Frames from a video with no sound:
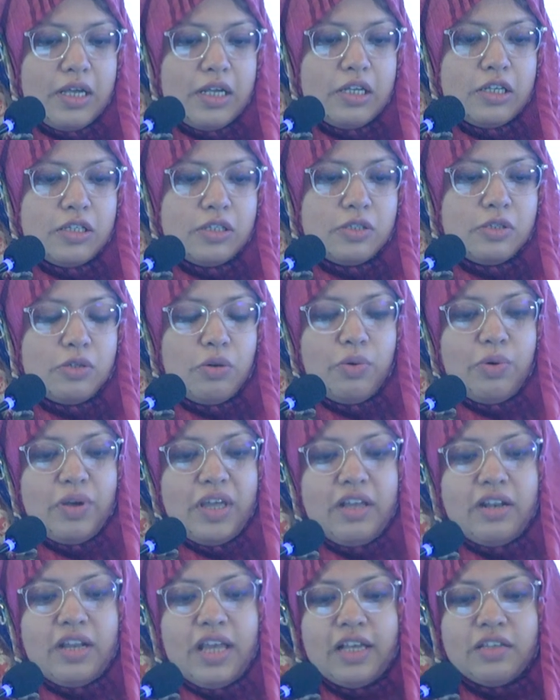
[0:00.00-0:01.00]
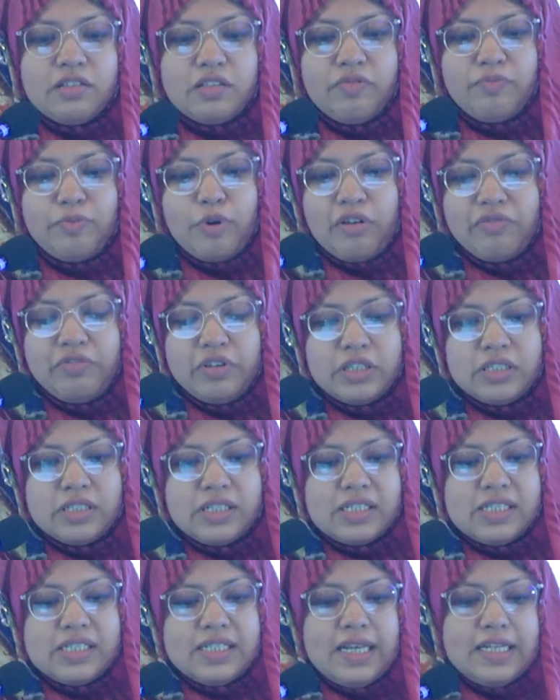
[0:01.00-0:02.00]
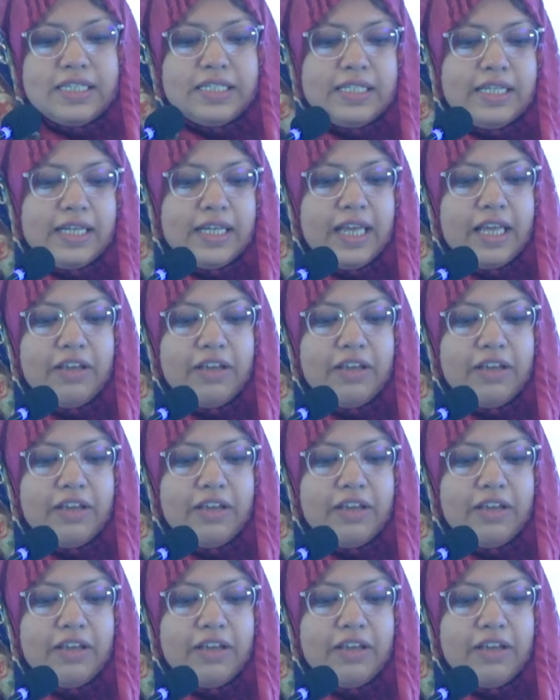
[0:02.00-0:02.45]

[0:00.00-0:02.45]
So in case of provisional stenting,